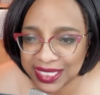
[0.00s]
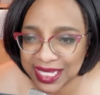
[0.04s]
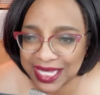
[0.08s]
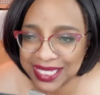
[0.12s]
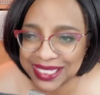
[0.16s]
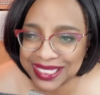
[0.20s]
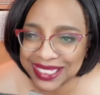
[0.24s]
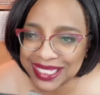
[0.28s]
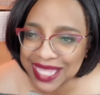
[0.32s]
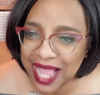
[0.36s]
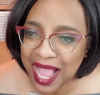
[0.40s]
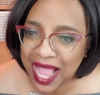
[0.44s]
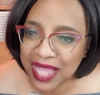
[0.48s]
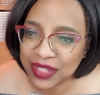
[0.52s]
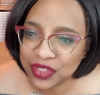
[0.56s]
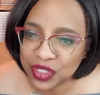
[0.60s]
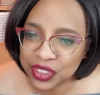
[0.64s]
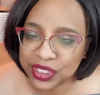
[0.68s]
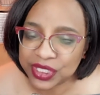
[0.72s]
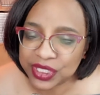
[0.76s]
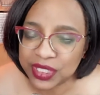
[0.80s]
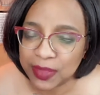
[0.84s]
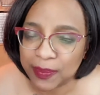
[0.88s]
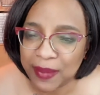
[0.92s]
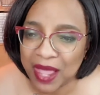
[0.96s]
It's not
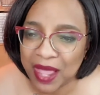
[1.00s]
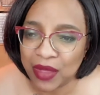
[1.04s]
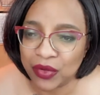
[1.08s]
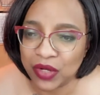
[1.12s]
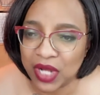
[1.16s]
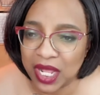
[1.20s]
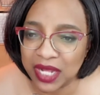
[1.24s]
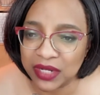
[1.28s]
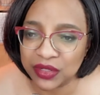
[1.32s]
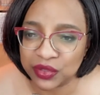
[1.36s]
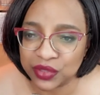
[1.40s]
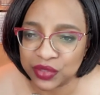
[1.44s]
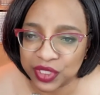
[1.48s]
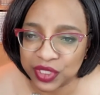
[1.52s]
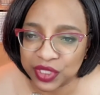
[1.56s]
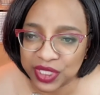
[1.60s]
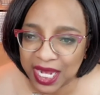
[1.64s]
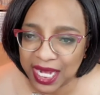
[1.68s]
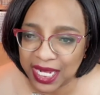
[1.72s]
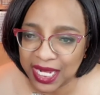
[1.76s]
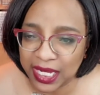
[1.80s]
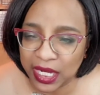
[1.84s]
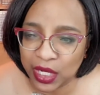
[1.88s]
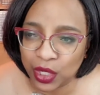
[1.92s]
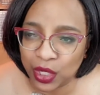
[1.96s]
just about
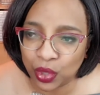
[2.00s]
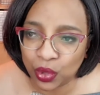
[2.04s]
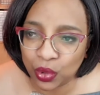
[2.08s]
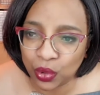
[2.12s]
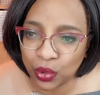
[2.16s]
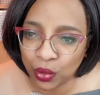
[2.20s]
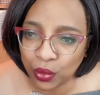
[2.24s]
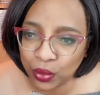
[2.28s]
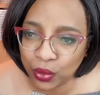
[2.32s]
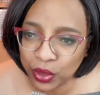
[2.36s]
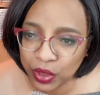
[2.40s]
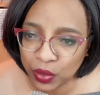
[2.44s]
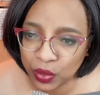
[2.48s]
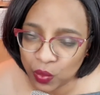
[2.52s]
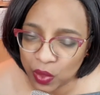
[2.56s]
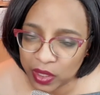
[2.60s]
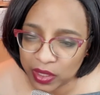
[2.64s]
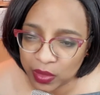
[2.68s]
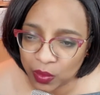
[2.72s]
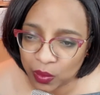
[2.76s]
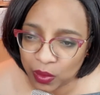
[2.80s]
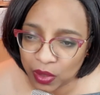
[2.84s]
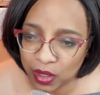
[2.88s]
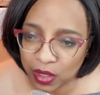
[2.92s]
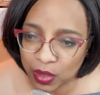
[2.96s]
understanding who you want
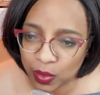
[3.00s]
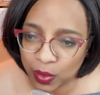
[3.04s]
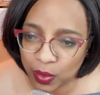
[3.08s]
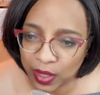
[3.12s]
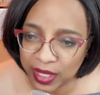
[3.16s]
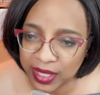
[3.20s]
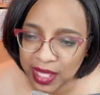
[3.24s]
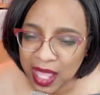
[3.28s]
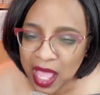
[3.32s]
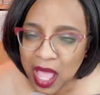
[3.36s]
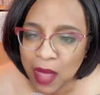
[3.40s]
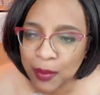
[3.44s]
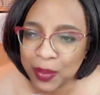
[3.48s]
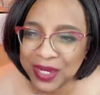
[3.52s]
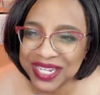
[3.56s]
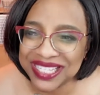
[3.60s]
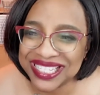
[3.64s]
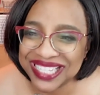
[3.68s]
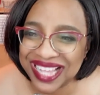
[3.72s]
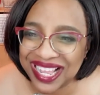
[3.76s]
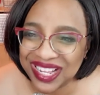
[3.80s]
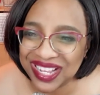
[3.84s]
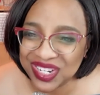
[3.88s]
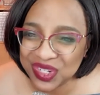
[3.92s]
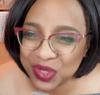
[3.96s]
to work with, but
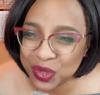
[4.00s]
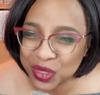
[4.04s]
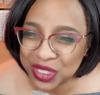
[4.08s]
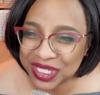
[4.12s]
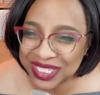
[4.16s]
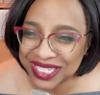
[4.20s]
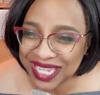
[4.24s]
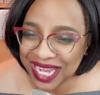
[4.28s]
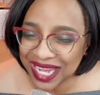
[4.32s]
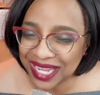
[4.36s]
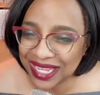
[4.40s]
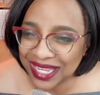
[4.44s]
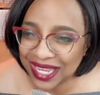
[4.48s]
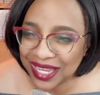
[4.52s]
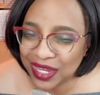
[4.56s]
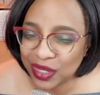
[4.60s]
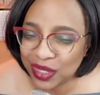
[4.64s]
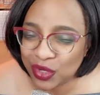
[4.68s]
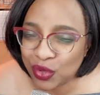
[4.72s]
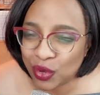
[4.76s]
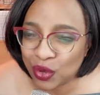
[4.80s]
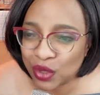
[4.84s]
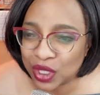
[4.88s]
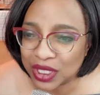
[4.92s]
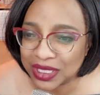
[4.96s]
it's understanding
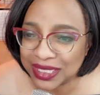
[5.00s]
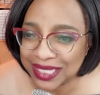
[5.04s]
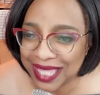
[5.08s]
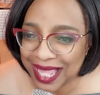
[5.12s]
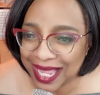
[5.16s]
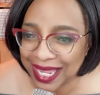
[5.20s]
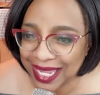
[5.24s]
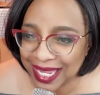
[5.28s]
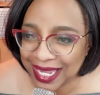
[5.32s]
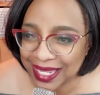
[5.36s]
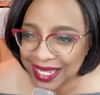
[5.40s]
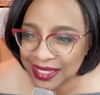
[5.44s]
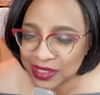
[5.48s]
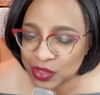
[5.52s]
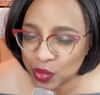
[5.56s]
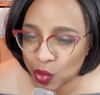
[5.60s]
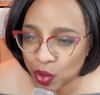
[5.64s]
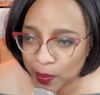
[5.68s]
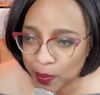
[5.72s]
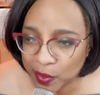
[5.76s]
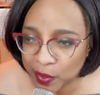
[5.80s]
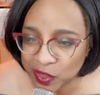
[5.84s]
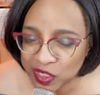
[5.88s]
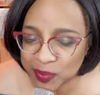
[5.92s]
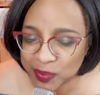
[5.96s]
your client
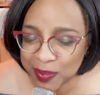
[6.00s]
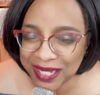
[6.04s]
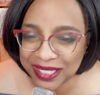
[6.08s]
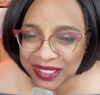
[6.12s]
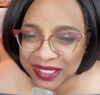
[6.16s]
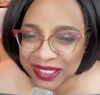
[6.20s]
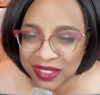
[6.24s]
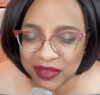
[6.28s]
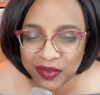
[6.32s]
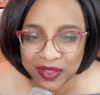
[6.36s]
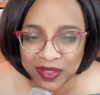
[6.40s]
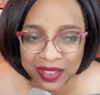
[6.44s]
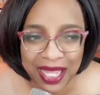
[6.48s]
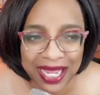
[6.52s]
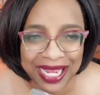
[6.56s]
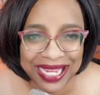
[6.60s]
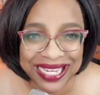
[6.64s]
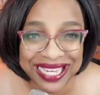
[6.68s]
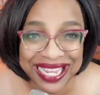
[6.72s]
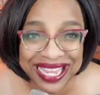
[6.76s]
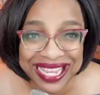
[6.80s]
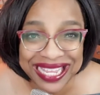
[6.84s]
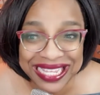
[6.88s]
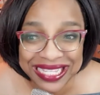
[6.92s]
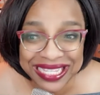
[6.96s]
or prospective
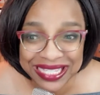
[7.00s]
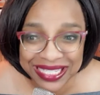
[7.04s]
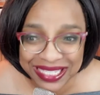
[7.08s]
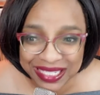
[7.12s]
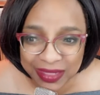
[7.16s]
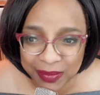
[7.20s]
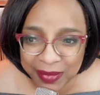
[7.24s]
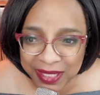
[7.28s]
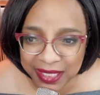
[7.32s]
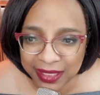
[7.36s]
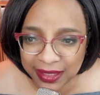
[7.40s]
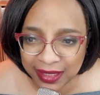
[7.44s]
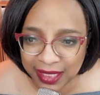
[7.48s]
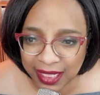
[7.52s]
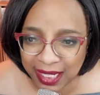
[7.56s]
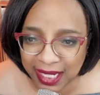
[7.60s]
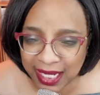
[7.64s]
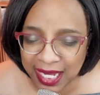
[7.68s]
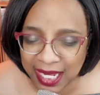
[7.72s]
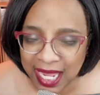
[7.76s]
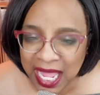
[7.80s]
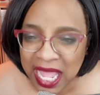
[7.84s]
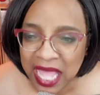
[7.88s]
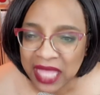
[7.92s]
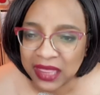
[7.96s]
client
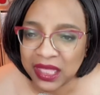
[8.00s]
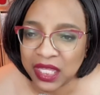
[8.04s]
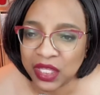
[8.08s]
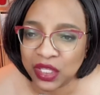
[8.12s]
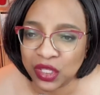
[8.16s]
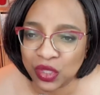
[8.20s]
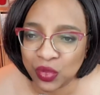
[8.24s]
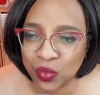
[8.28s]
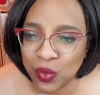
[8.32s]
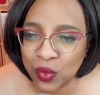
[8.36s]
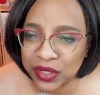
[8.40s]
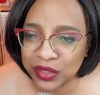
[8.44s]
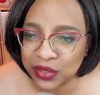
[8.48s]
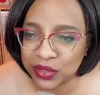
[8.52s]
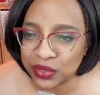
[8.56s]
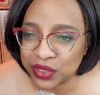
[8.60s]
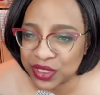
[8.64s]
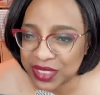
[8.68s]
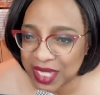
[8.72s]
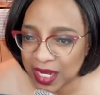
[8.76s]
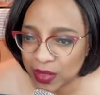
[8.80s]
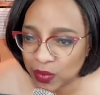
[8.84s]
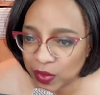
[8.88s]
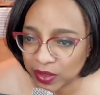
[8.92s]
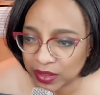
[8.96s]
intimately that you
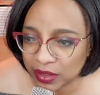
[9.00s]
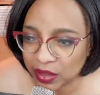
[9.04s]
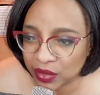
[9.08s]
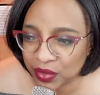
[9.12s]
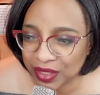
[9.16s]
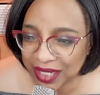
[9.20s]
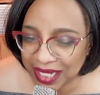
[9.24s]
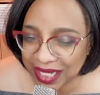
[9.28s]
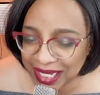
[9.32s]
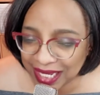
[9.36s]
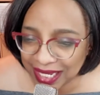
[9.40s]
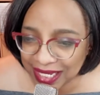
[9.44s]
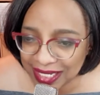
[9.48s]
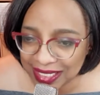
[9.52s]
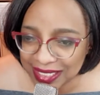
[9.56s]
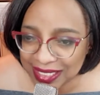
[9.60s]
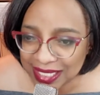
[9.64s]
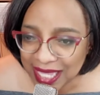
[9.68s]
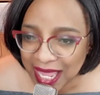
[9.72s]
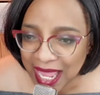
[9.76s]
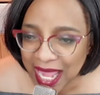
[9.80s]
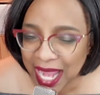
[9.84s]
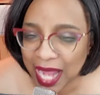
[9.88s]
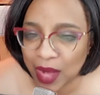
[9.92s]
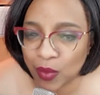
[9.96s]
understand what their
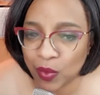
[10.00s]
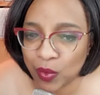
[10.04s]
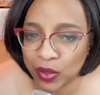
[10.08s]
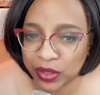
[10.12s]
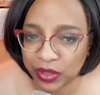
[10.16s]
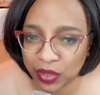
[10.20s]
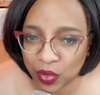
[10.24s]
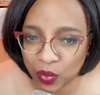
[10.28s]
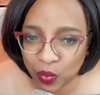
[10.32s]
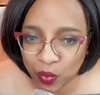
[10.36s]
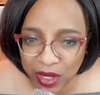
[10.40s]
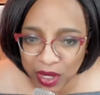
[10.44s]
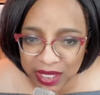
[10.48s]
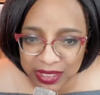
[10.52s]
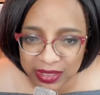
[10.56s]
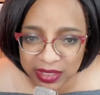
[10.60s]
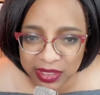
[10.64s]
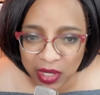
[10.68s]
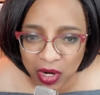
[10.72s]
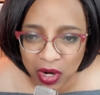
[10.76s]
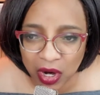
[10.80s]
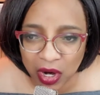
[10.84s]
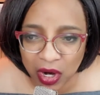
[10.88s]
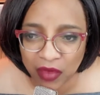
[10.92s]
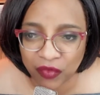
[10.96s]
needs and what their
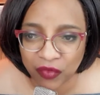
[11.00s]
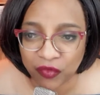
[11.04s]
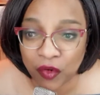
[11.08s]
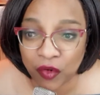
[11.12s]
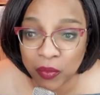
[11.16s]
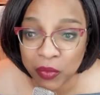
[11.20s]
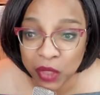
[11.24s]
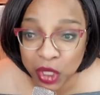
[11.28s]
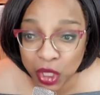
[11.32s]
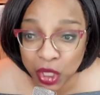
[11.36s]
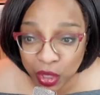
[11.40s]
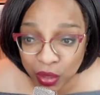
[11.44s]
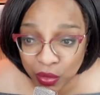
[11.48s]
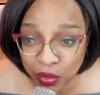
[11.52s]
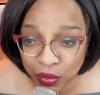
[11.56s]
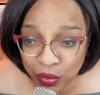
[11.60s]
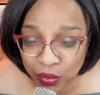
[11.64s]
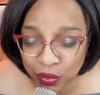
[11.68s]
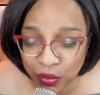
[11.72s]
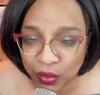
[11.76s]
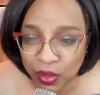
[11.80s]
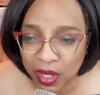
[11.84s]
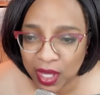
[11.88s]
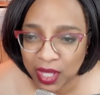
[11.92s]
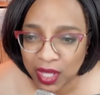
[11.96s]
wants are from
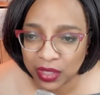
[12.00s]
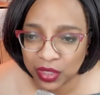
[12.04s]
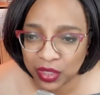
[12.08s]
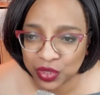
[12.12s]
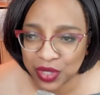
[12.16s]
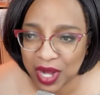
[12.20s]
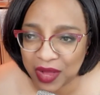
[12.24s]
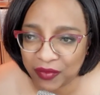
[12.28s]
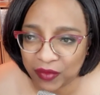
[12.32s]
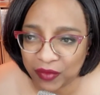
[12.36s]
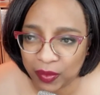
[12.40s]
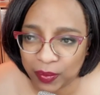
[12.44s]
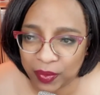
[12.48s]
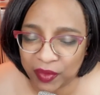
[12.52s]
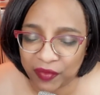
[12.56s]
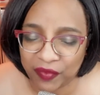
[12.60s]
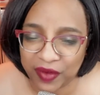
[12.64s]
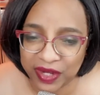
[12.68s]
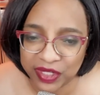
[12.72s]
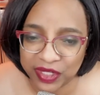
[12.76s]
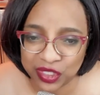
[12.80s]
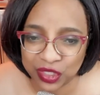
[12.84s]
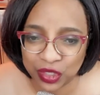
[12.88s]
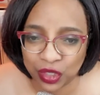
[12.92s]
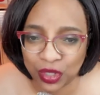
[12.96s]
you, the travel
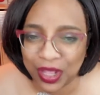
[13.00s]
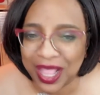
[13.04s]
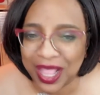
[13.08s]
professional.